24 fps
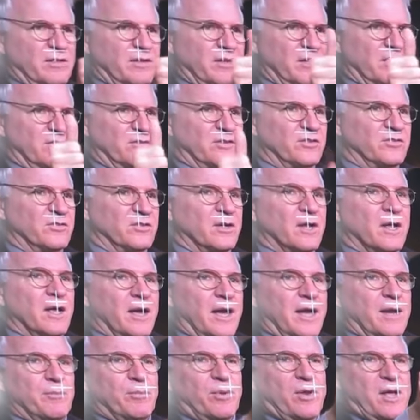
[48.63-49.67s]
of this?" He said,
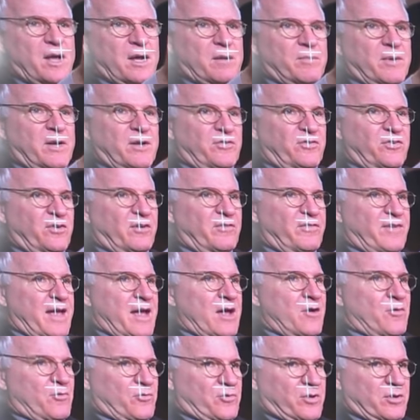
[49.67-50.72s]
"I'd block myself
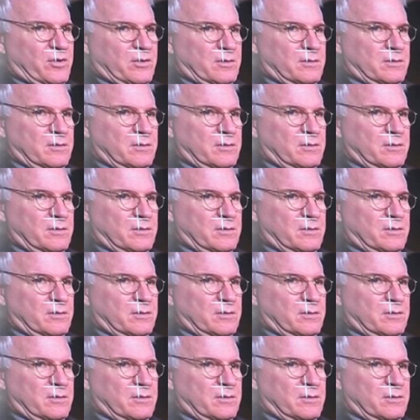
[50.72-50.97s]
out."